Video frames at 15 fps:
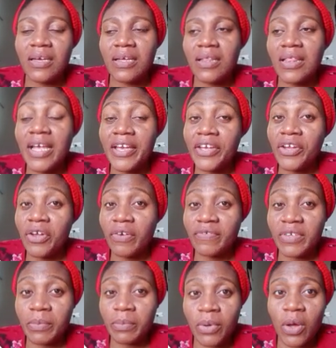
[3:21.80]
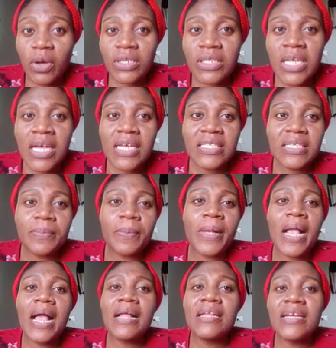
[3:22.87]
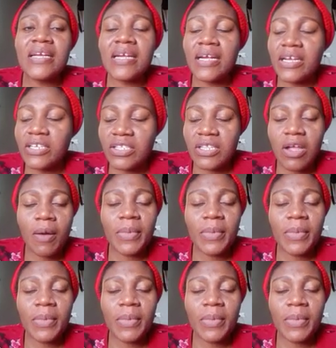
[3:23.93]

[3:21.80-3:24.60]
laying of the block. Typically is